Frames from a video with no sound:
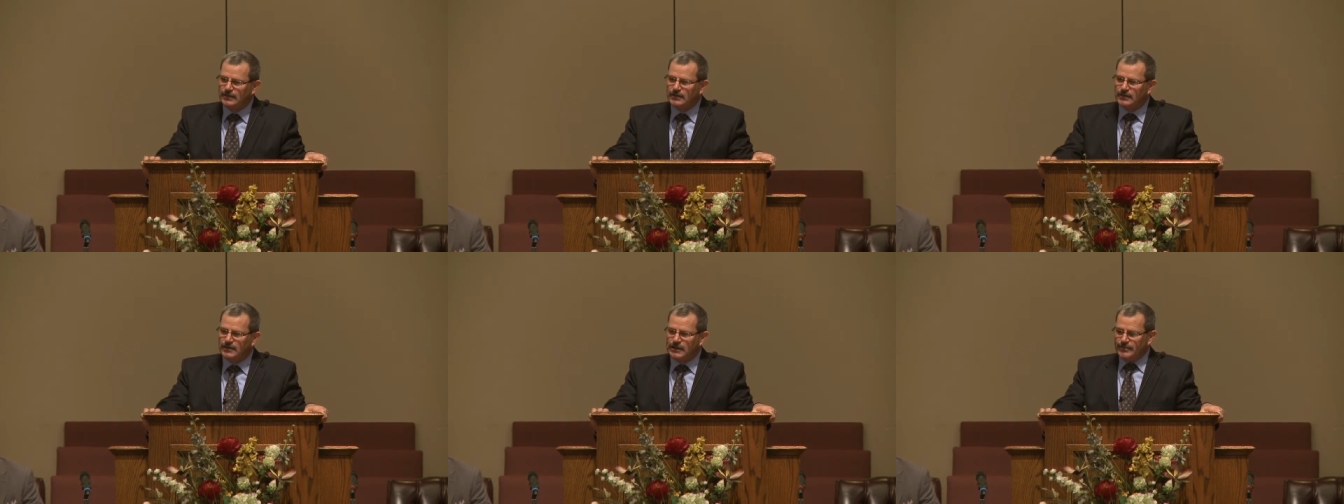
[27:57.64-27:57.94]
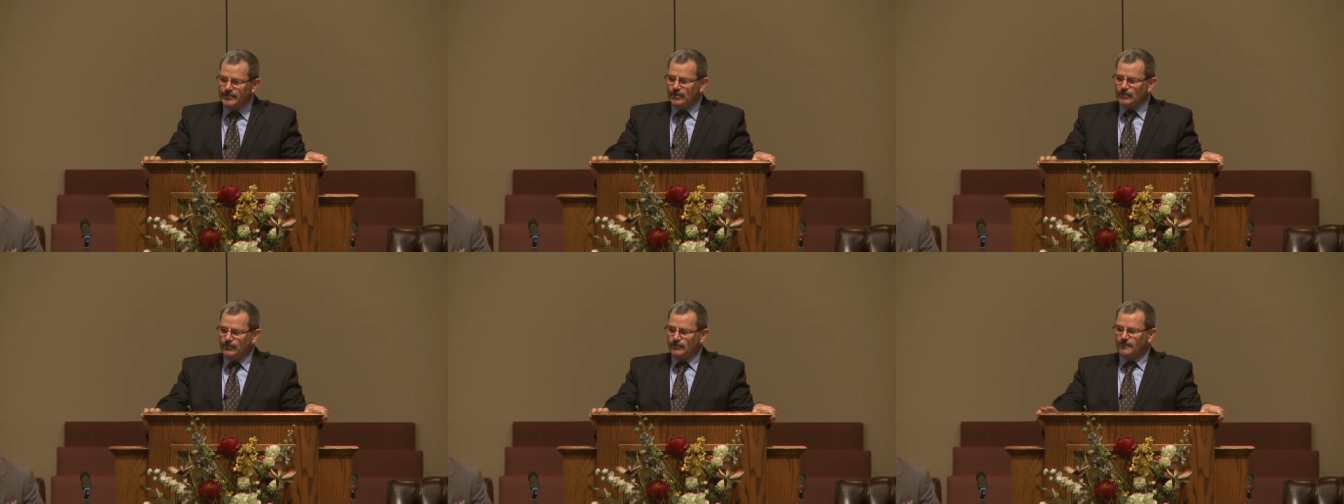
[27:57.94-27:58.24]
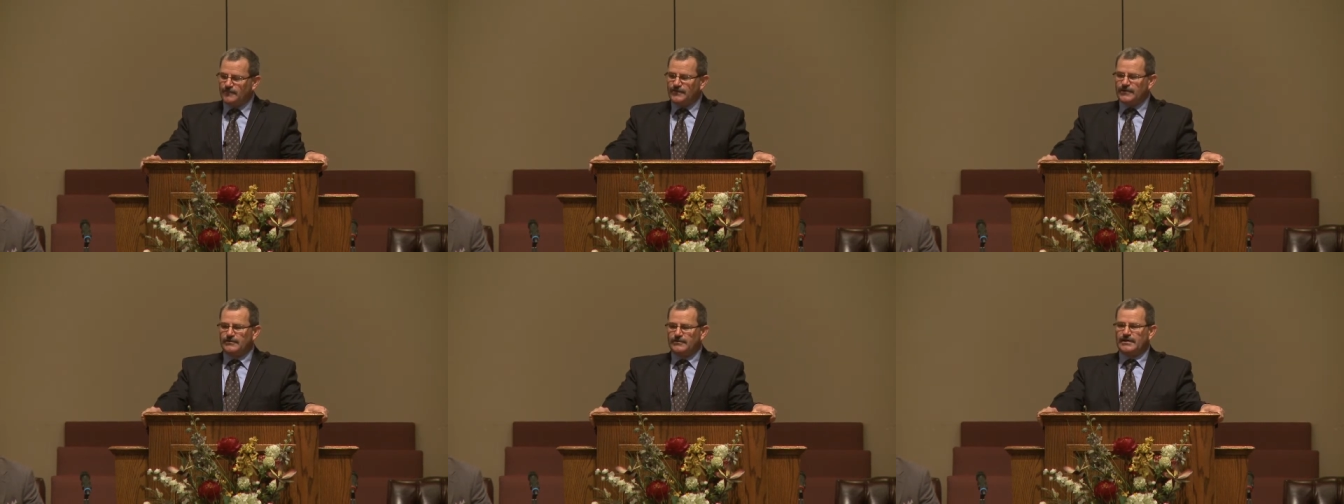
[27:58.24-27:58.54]
I've been on the
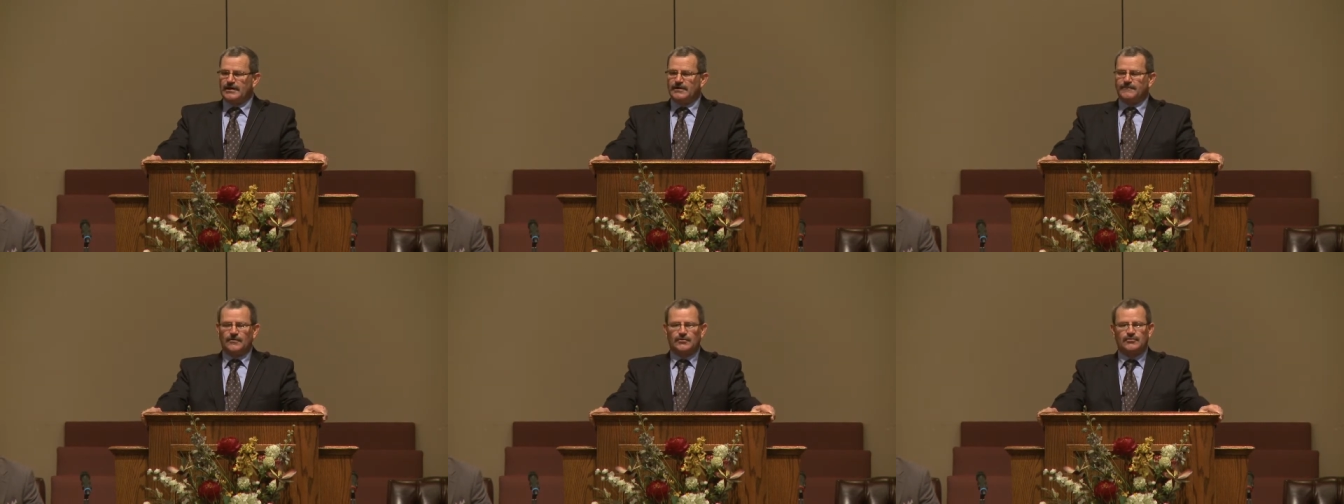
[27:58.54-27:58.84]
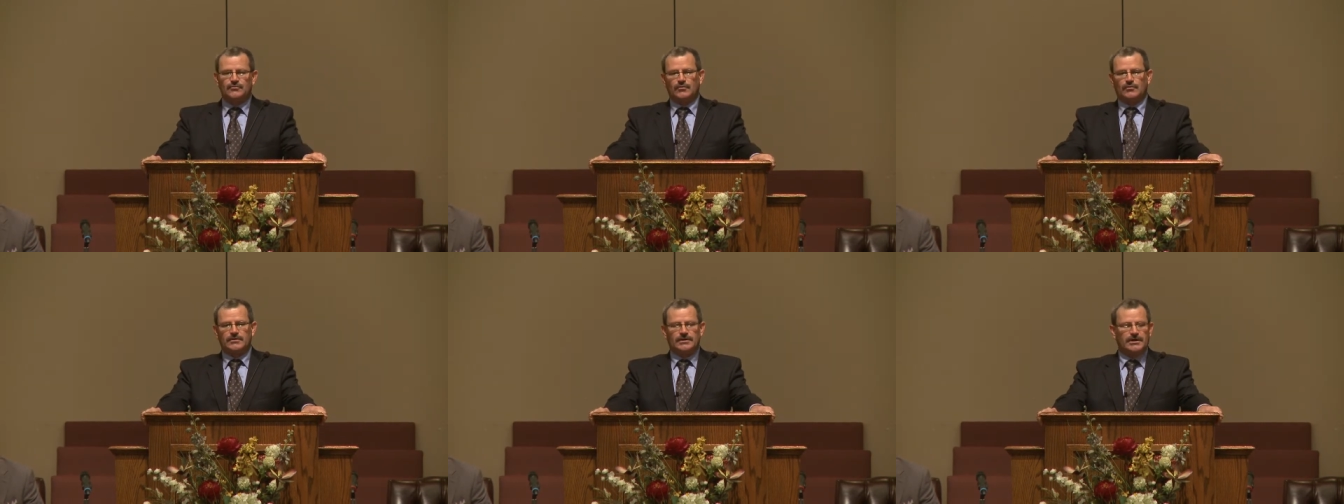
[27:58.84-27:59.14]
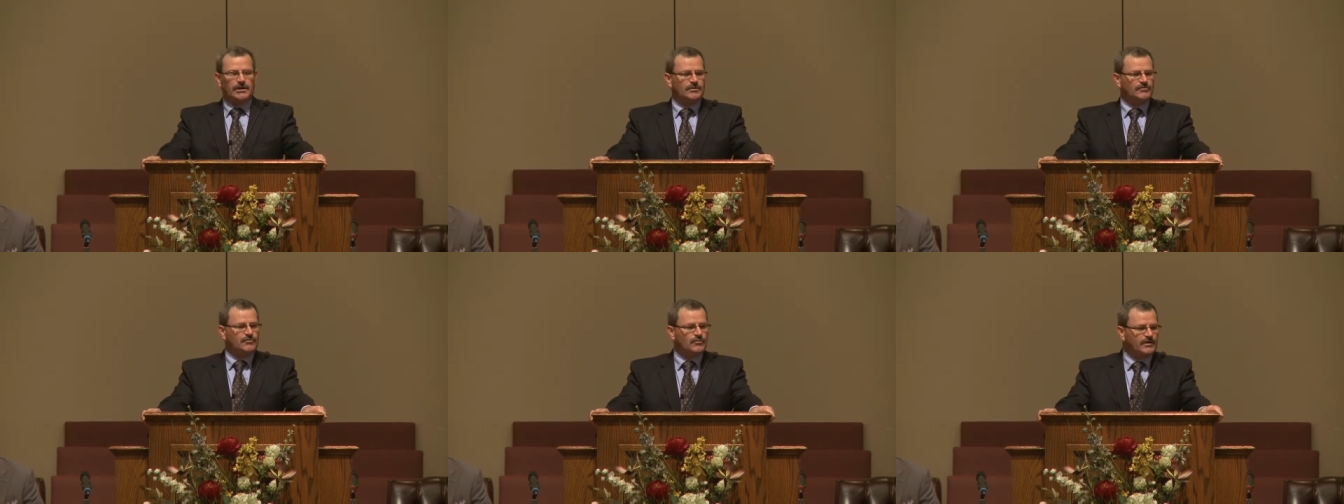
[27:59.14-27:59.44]
field now for
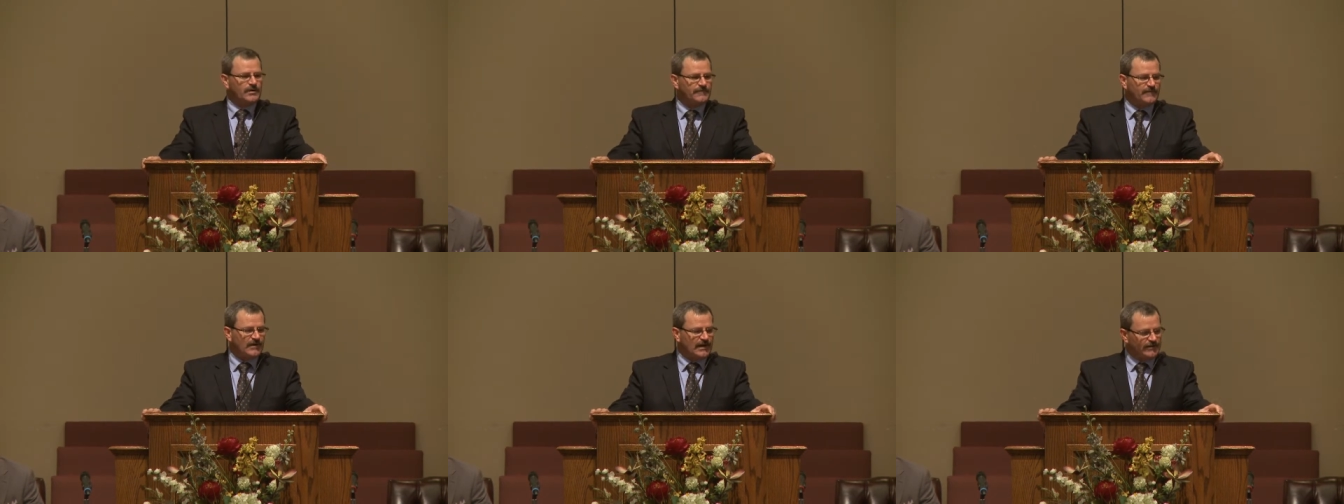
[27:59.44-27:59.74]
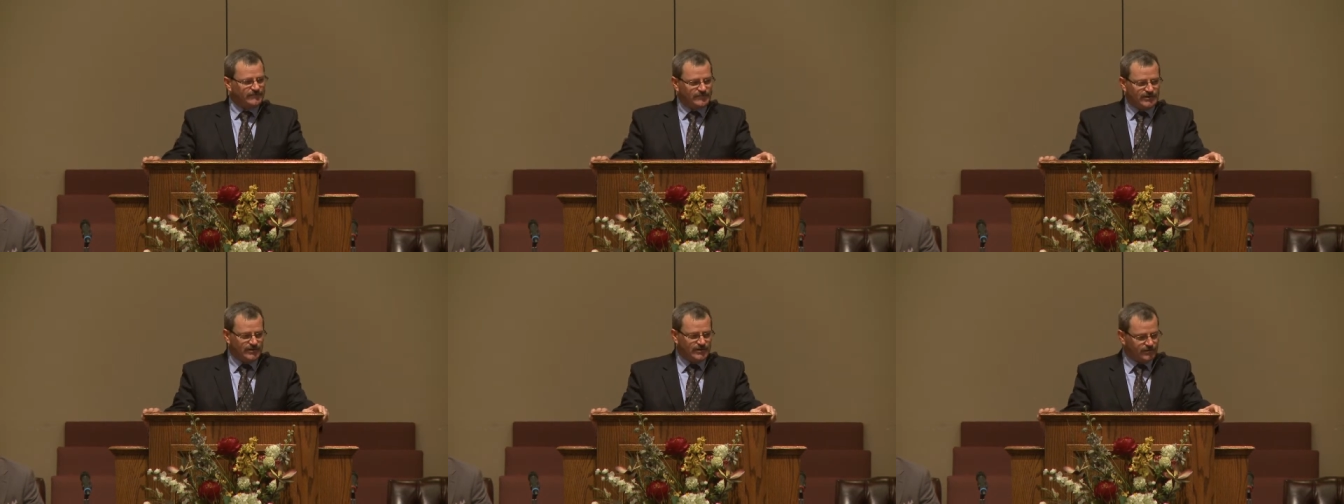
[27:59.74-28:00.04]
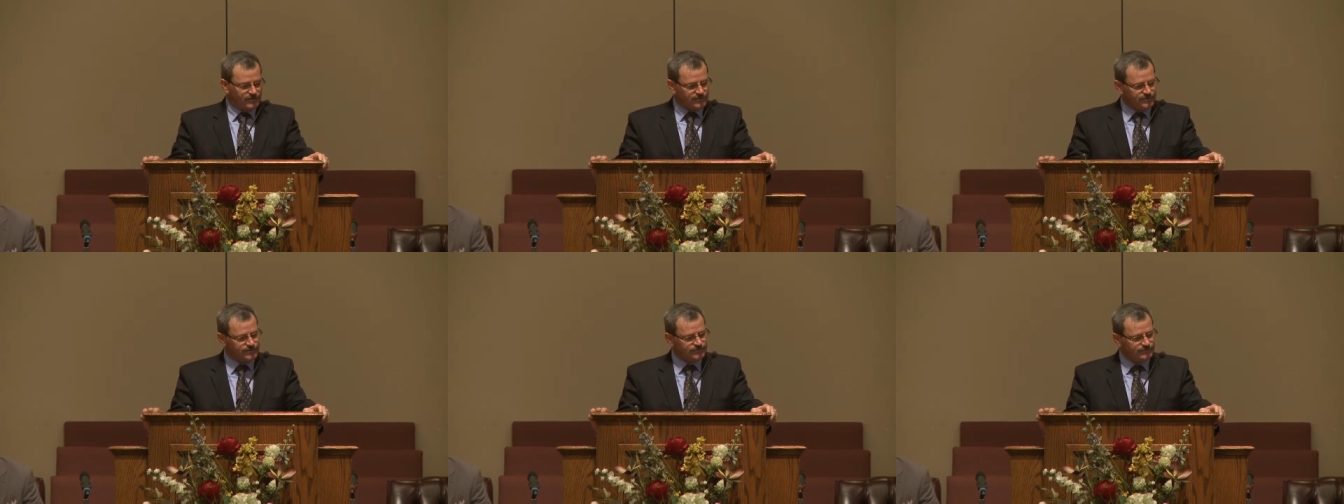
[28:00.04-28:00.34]
nearly 25
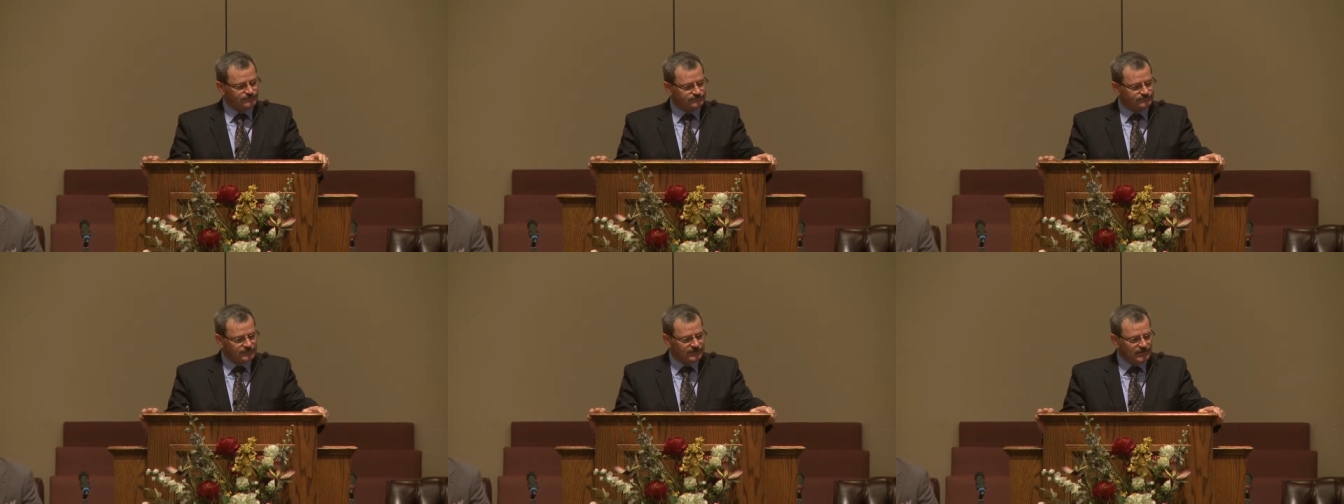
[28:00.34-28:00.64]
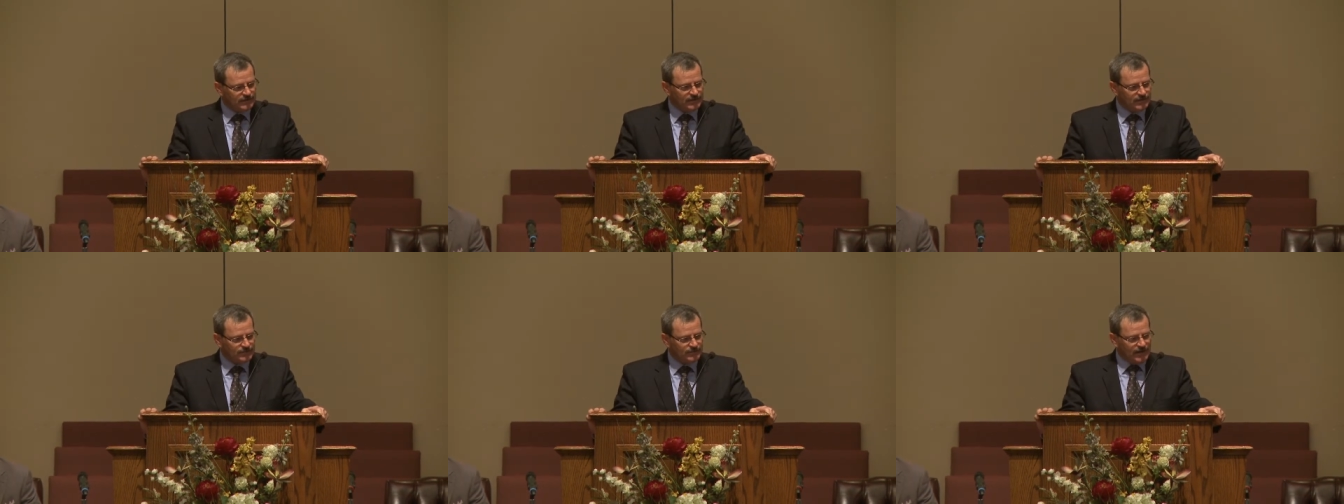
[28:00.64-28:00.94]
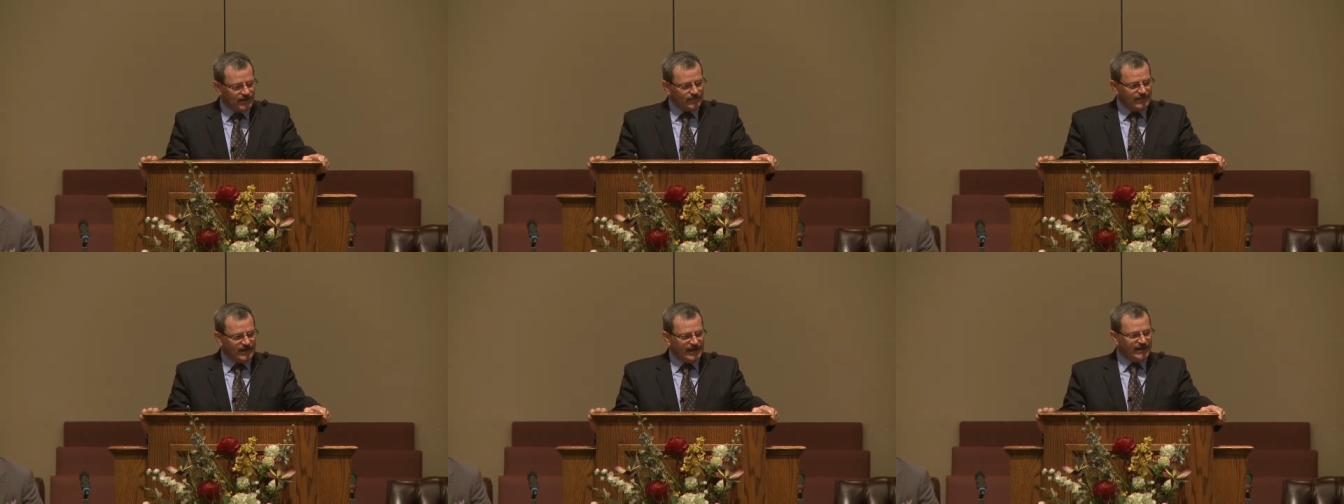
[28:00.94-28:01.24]
years.
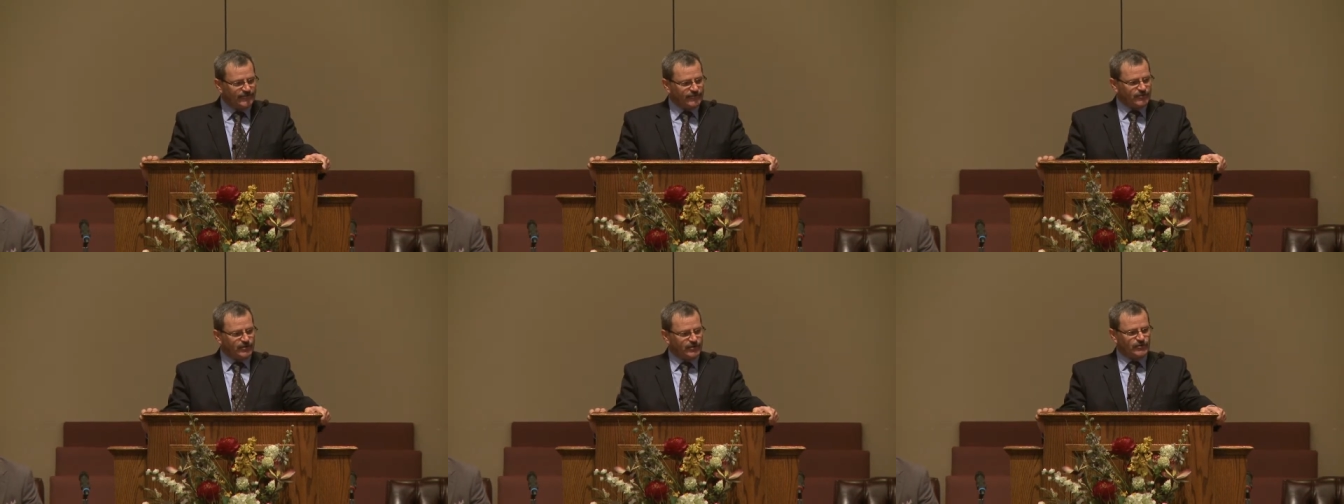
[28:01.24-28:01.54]
Maybe I have another